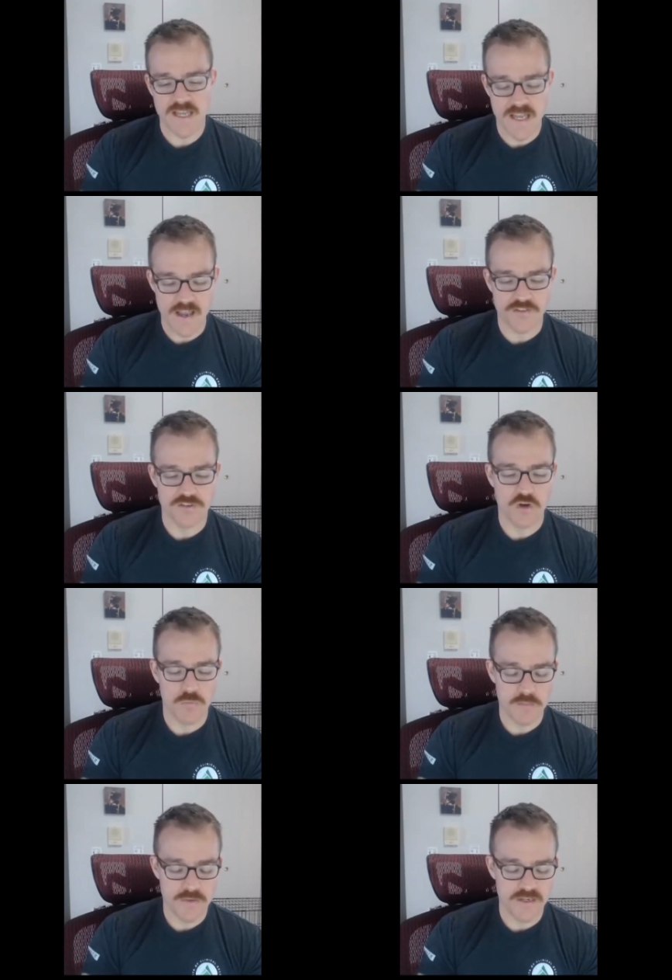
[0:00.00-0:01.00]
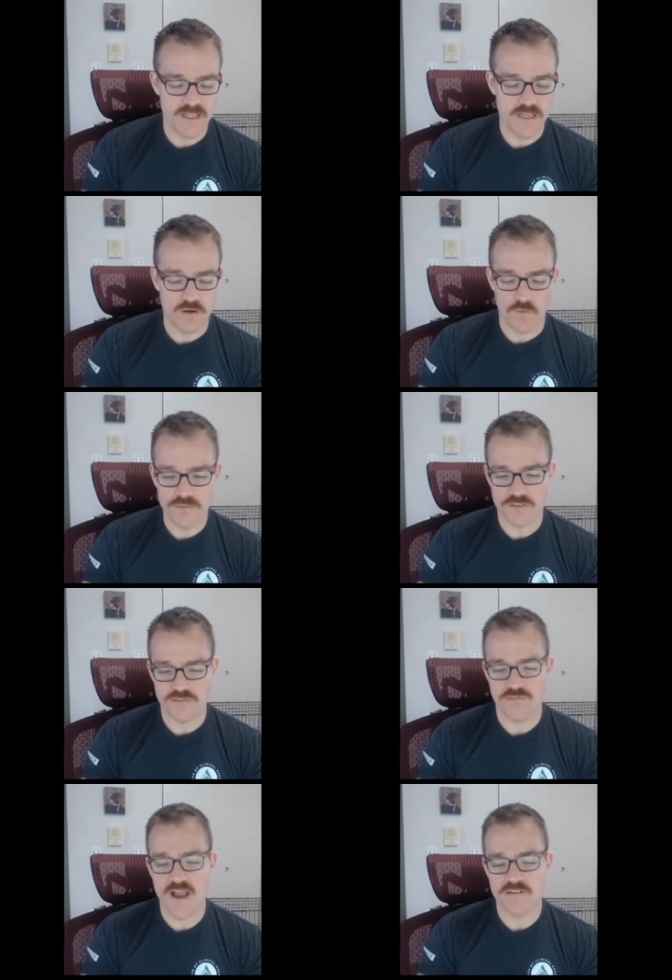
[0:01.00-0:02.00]
age and comorbidity and all these other
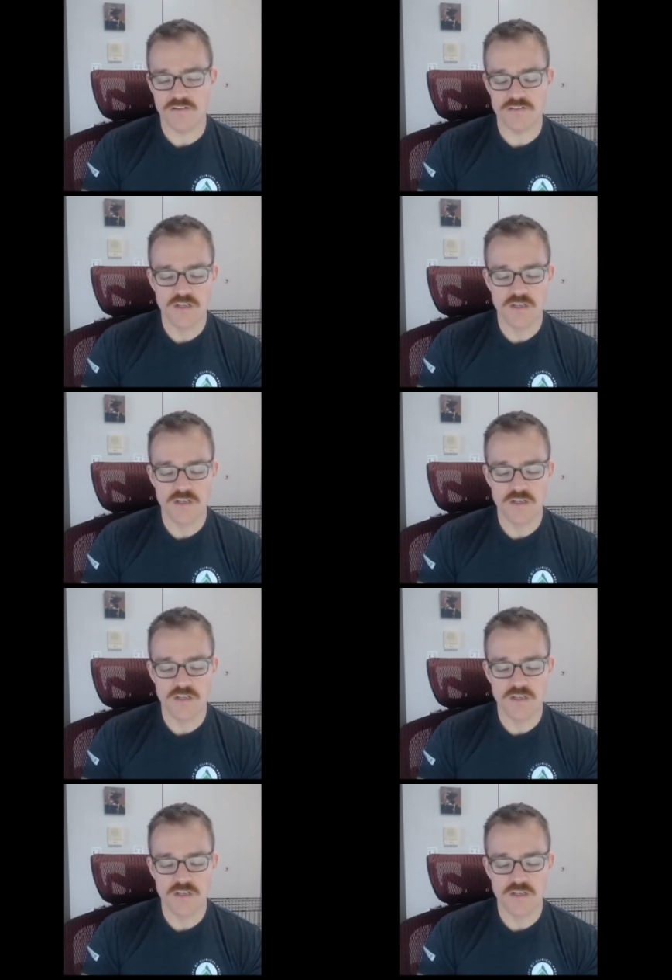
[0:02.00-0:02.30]
factors.